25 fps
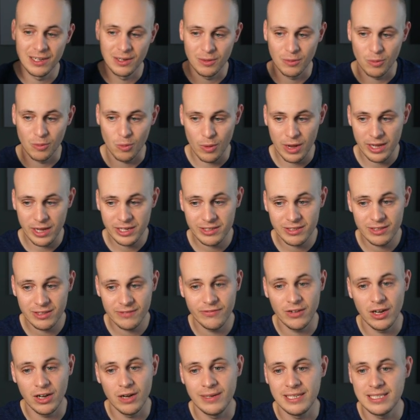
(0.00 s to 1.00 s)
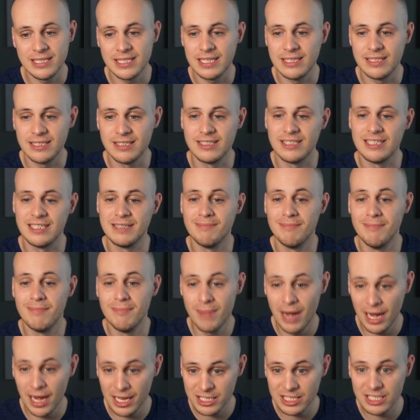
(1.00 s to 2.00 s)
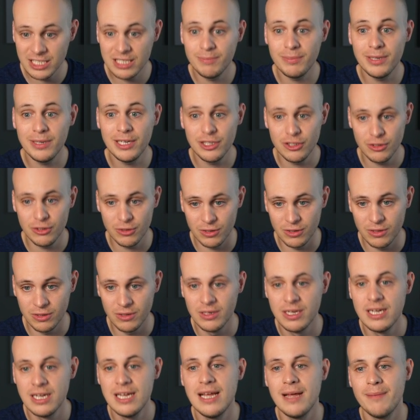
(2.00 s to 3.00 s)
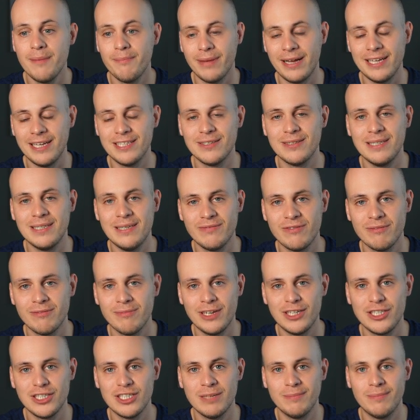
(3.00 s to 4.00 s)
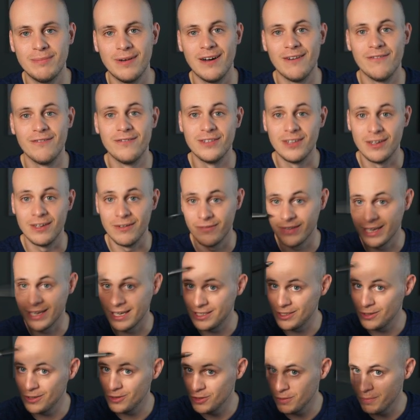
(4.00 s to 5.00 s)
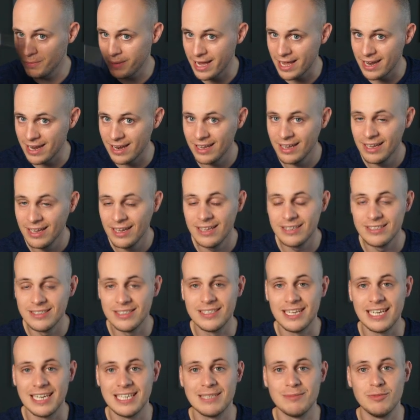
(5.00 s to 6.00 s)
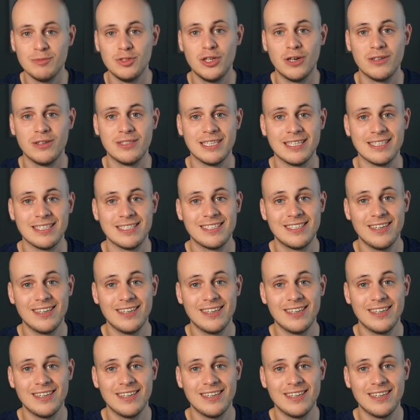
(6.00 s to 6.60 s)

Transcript: Which of the following sentences must be true based on the information above. Don't forget to use your pen to take some jottings.